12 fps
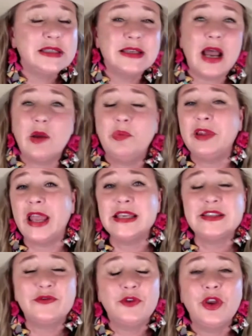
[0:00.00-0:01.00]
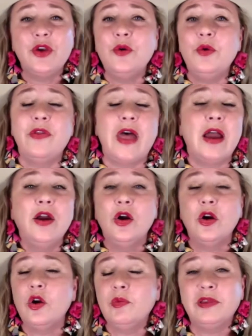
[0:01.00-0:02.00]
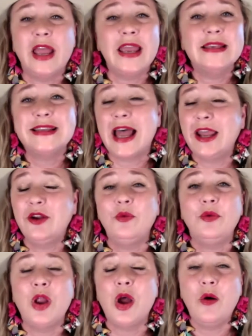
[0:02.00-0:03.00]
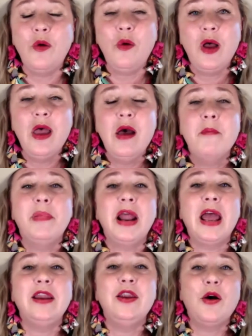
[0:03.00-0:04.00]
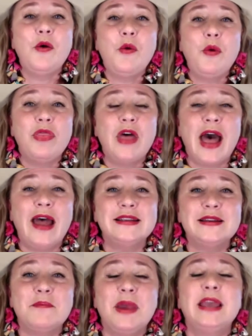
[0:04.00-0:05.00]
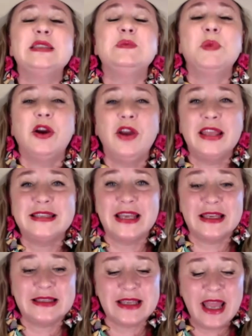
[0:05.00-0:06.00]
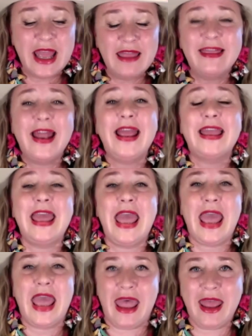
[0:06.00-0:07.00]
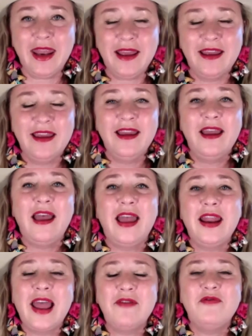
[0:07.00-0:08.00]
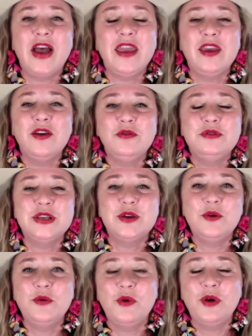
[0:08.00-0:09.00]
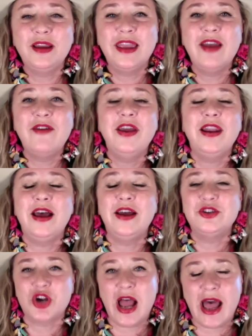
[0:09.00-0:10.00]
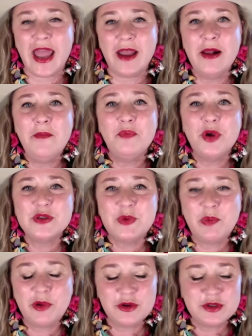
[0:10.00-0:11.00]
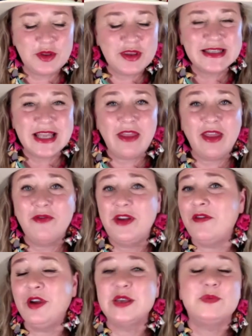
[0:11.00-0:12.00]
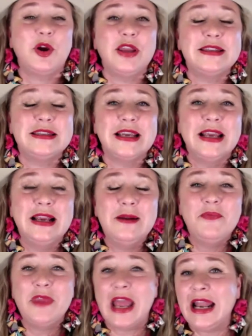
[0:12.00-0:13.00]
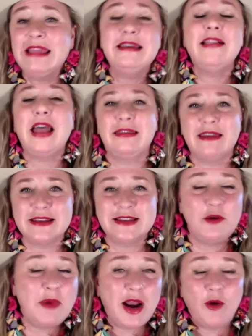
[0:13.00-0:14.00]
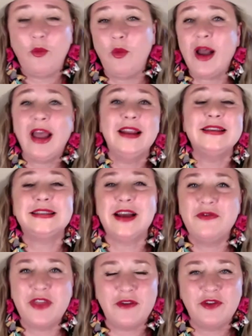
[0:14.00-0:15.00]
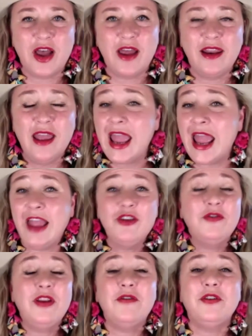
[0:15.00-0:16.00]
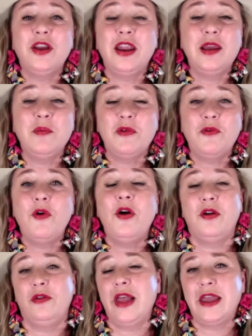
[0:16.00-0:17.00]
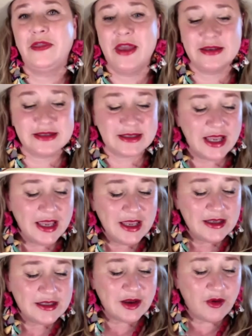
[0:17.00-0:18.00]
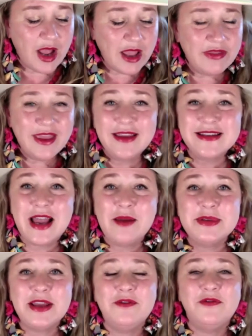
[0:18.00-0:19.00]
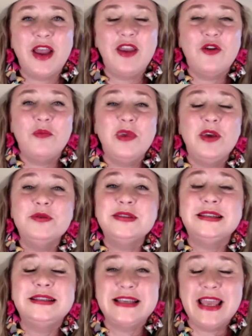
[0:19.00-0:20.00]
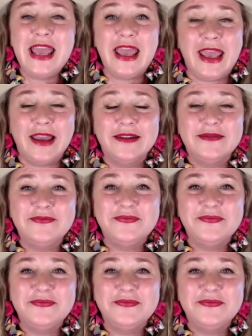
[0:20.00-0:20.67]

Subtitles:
stuck place for you or that hurt place, I don't know. But I know that my experience is that it can. And I invite you to give it a try. Most people who do this say they've never experienced anything like this, no matter what kind of stuff they've done, and you've never done it before like this. So I think time to invite your muse to tea.